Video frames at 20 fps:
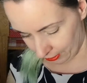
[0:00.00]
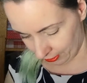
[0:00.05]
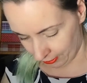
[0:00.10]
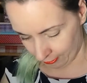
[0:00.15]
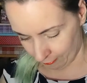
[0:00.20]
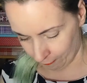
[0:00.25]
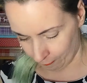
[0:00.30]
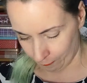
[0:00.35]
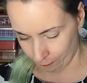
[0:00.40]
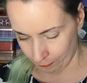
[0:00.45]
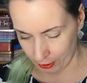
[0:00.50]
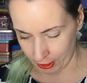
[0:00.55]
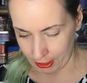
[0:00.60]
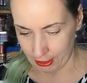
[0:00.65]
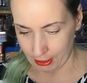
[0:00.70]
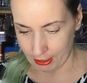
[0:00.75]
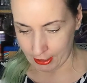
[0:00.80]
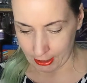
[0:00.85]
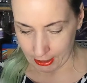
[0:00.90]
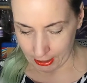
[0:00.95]
And
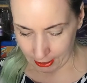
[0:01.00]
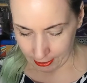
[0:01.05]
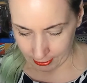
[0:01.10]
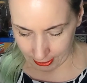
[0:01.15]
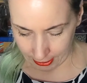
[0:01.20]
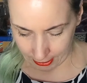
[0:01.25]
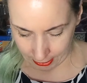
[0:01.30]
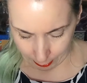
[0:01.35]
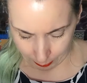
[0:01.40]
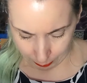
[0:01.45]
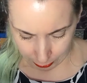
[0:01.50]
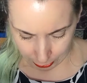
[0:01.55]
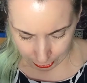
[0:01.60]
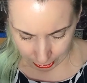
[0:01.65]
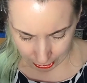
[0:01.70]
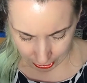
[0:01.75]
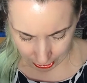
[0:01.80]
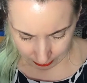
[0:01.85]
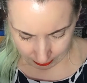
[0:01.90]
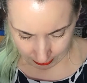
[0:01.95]
finally, the only other
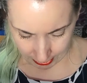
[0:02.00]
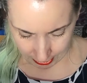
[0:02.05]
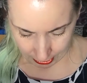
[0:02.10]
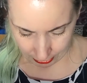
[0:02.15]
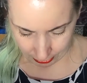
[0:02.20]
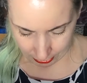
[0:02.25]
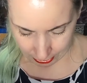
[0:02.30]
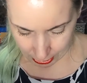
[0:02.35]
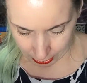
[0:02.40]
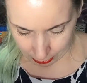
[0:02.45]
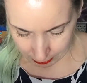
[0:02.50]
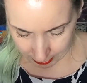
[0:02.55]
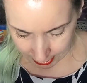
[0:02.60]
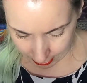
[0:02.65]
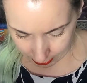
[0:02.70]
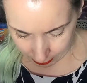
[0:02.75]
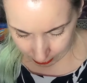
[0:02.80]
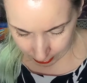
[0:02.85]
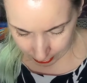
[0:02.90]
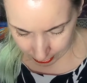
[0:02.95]
project I worked on this
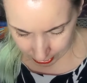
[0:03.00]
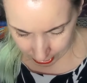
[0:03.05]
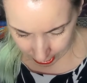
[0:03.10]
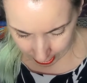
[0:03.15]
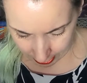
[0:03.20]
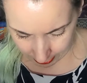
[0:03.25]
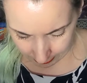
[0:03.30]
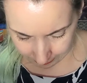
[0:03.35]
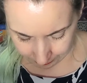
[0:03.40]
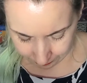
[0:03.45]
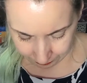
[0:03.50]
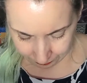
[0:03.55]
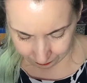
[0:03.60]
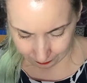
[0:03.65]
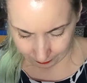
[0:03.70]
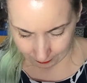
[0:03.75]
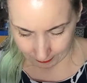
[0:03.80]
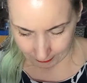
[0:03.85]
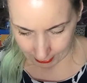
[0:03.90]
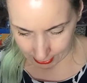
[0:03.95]
week was
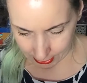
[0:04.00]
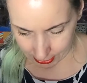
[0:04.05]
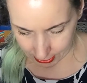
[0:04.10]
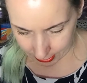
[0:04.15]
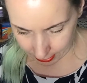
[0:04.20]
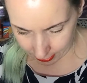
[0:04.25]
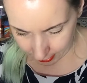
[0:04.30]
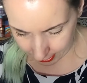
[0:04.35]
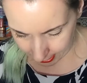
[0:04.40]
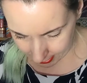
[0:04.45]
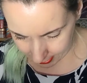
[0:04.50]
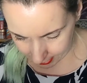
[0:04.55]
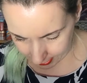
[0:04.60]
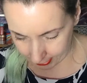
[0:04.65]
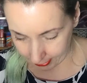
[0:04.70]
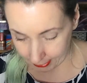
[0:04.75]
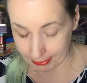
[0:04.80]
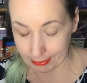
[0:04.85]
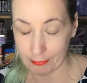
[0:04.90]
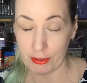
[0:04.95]
Stargazer
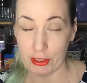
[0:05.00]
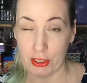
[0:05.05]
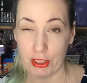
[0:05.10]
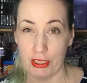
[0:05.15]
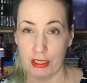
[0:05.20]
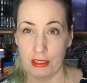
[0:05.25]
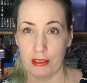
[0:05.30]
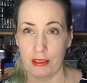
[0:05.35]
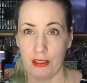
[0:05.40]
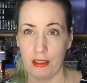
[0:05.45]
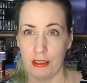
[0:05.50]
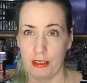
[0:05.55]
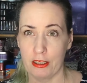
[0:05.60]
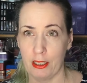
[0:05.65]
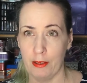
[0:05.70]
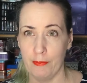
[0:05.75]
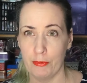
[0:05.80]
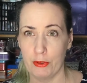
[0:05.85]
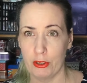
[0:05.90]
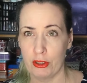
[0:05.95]
Lily, which is third
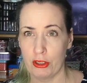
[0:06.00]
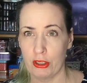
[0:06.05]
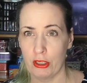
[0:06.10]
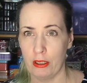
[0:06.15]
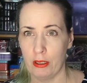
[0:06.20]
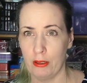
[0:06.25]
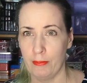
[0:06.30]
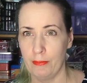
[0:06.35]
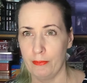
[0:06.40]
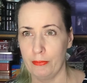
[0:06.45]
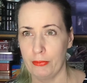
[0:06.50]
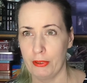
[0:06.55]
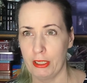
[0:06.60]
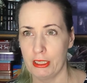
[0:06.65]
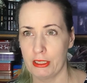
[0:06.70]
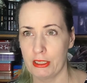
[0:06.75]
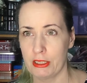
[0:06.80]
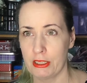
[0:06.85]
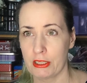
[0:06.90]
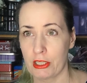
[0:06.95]
time's a charm,
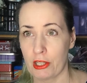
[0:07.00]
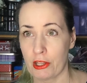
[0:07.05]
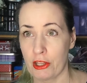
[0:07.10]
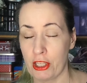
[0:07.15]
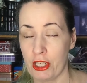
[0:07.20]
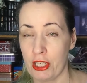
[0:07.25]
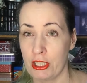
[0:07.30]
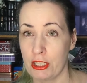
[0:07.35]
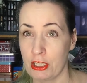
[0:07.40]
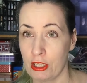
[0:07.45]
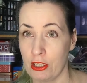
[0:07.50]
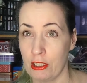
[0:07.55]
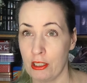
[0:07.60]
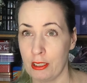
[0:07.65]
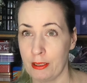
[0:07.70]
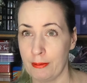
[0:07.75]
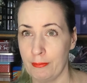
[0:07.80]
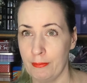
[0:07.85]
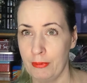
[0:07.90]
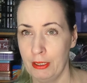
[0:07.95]
because it's the third
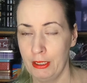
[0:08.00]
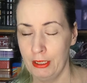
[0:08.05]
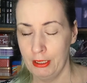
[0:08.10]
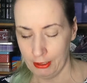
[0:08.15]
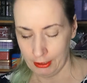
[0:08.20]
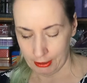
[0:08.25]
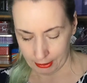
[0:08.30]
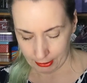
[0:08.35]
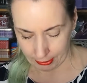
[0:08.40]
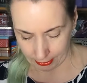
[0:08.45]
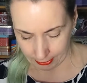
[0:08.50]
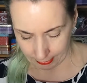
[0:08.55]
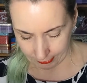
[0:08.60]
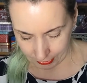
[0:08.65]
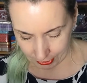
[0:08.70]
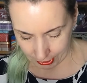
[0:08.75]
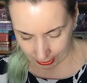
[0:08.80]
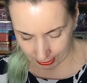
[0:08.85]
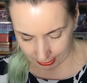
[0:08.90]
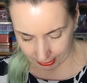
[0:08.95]
time that I've
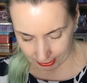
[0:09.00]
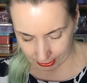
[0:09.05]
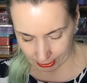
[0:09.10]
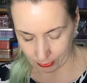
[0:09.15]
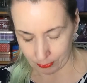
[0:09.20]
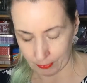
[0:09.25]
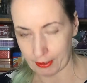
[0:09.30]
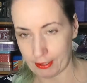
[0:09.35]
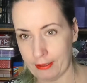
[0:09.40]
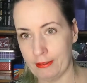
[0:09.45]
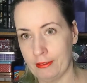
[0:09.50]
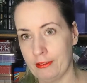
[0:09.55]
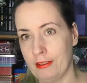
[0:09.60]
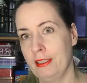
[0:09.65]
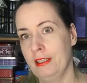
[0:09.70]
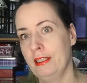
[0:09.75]
started this one,